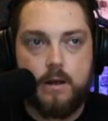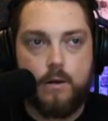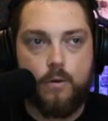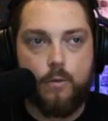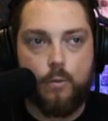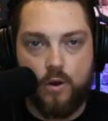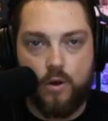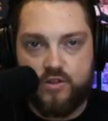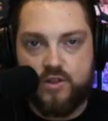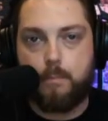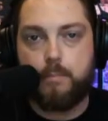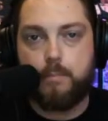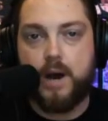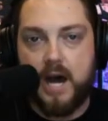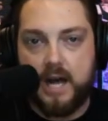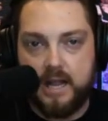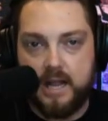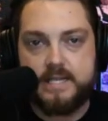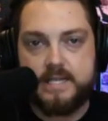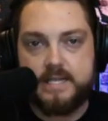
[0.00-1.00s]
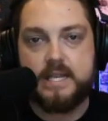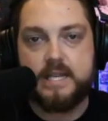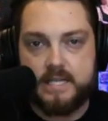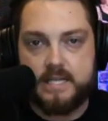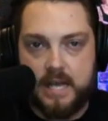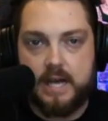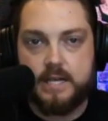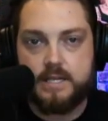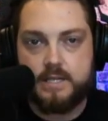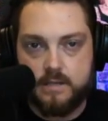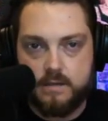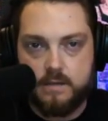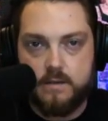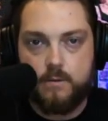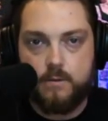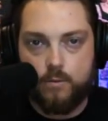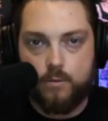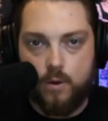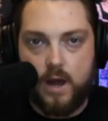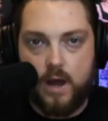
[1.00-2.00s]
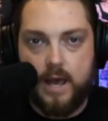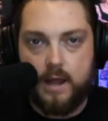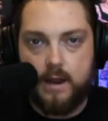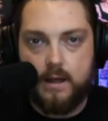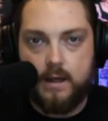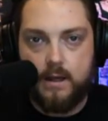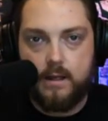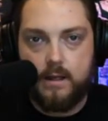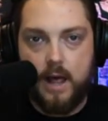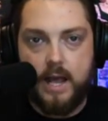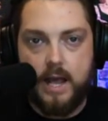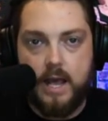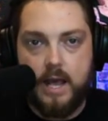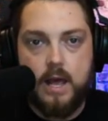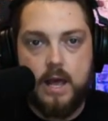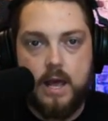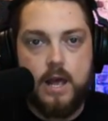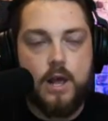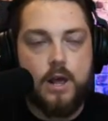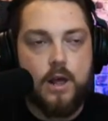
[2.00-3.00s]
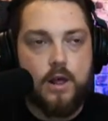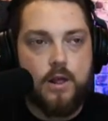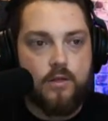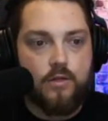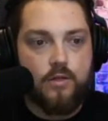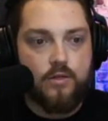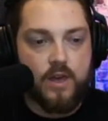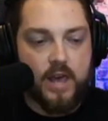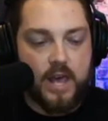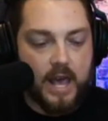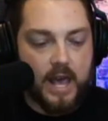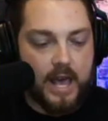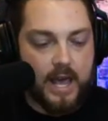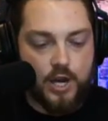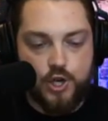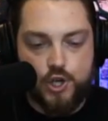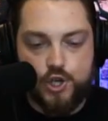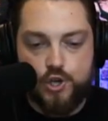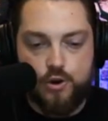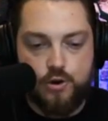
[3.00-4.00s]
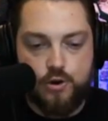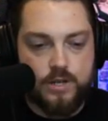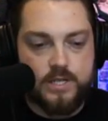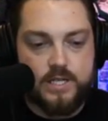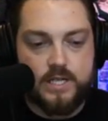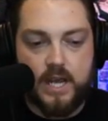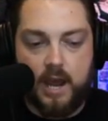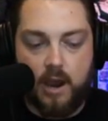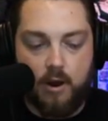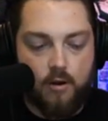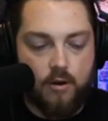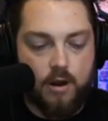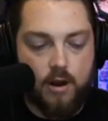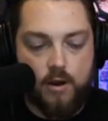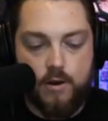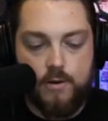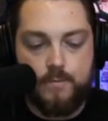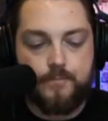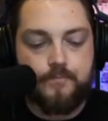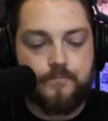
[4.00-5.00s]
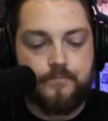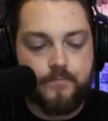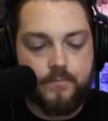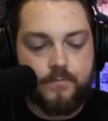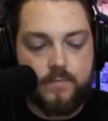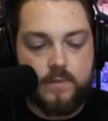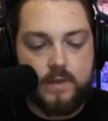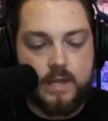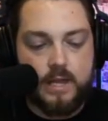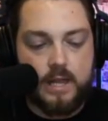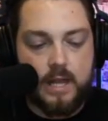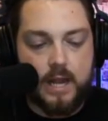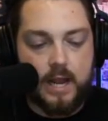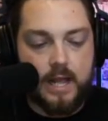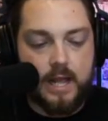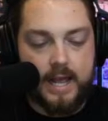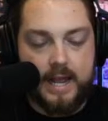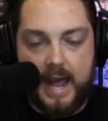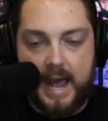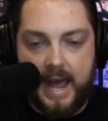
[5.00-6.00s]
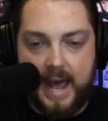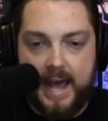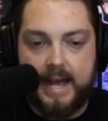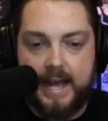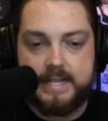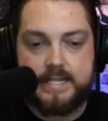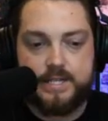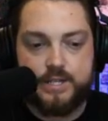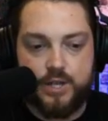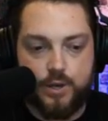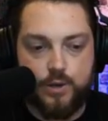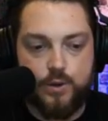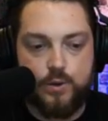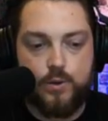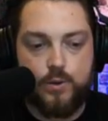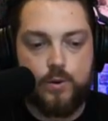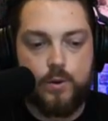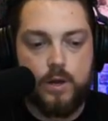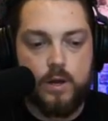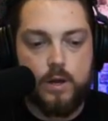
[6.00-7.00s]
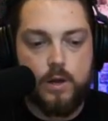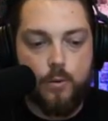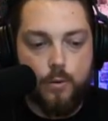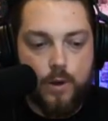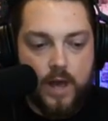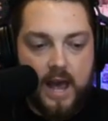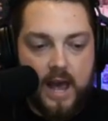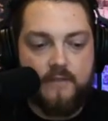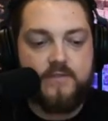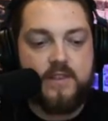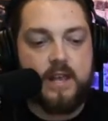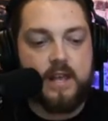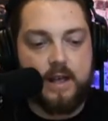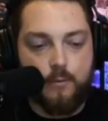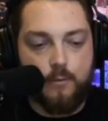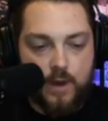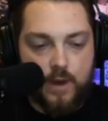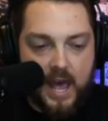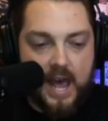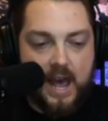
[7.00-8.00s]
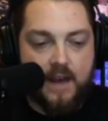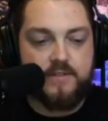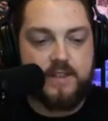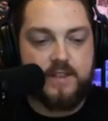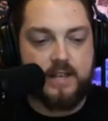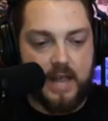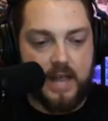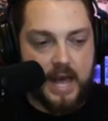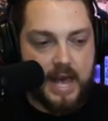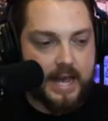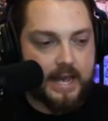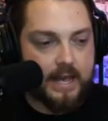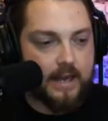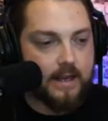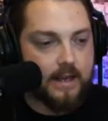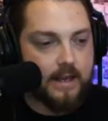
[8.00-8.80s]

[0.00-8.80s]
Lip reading: what the policy says, right? Like the insurance carrier, we have to like